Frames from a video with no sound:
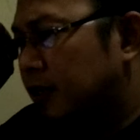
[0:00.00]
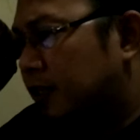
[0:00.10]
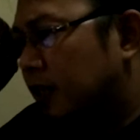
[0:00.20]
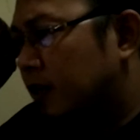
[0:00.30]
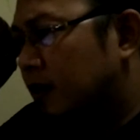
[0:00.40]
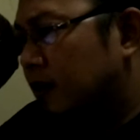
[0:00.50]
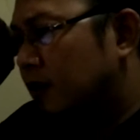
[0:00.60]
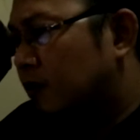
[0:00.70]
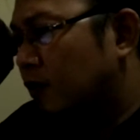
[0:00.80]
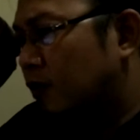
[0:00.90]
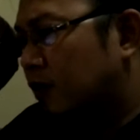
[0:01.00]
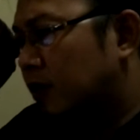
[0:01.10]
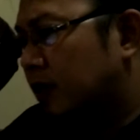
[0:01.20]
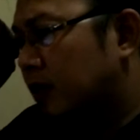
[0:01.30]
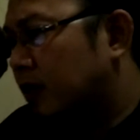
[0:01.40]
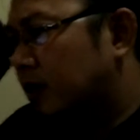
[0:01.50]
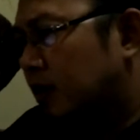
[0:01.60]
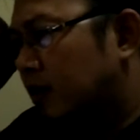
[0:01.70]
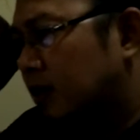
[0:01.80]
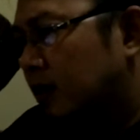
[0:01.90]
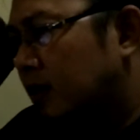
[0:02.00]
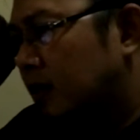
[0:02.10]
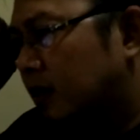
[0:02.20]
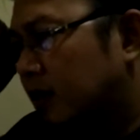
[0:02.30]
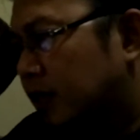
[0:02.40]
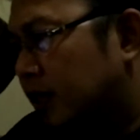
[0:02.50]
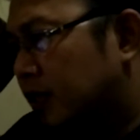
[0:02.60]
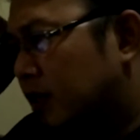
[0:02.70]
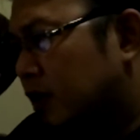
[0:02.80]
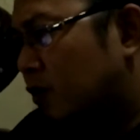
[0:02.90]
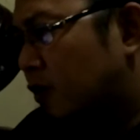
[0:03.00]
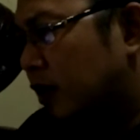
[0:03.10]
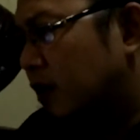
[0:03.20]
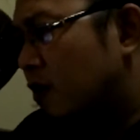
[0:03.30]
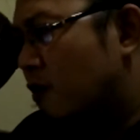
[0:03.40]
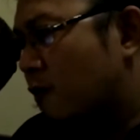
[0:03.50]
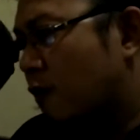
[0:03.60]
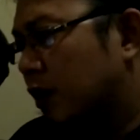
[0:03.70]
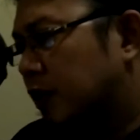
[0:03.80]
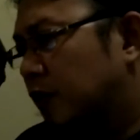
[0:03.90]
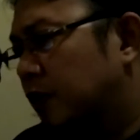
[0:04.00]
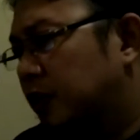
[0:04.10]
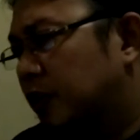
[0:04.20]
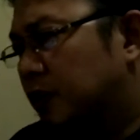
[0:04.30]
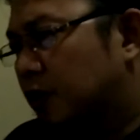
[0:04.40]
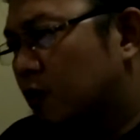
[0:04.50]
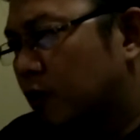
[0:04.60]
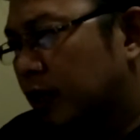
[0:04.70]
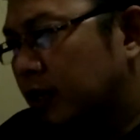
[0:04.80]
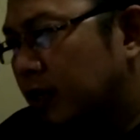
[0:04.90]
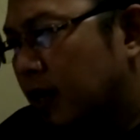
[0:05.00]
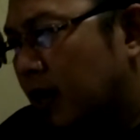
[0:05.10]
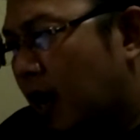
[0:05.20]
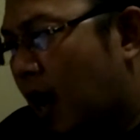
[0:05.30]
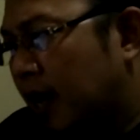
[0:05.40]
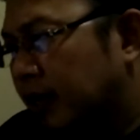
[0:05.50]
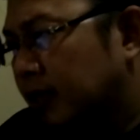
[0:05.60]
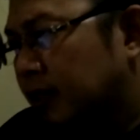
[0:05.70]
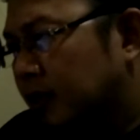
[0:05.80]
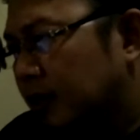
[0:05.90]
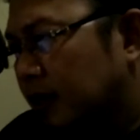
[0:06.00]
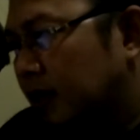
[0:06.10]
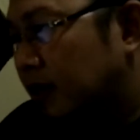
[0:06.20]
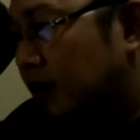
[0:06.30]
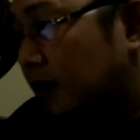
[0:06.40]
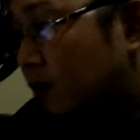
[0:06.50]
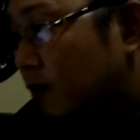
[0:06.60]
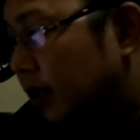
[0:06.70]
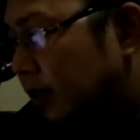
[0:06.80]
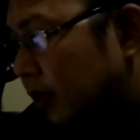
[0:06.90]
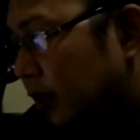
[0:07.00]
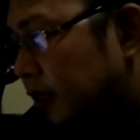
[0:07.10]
distance to load center scoring, forest condition scoring, height, Y